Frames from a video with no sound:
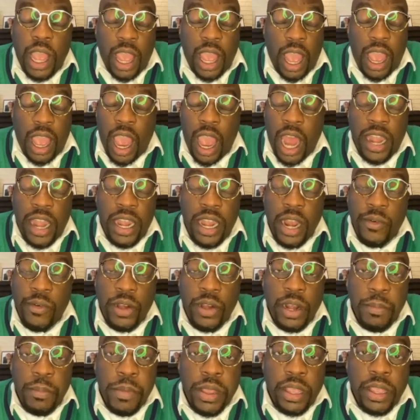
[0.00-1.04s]
I'd never in
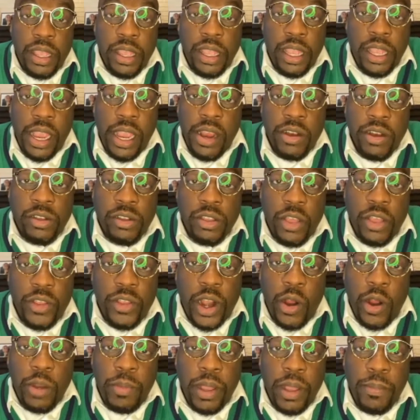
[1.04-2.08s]
a million years thought that I
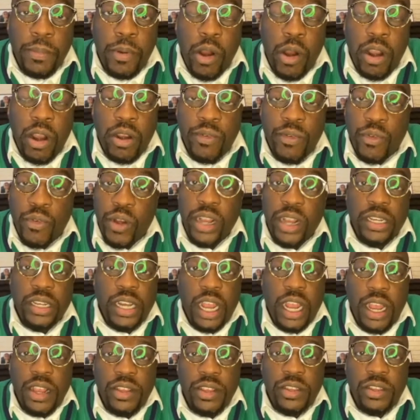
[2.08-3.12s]
would be a part of the
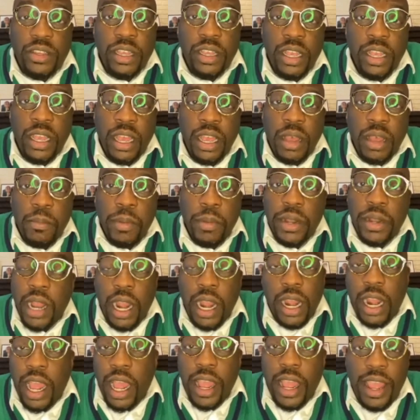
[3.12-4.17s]
franchise. But now
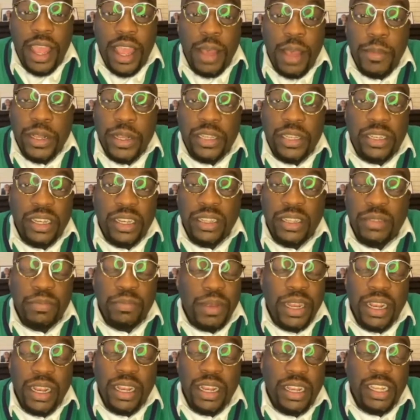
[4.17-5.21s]
that I am, it's
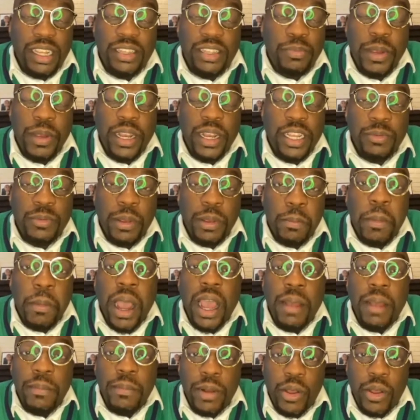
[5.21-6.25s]
been
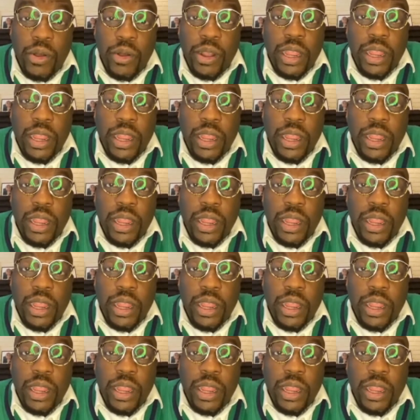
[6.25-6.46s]
mind-blowing.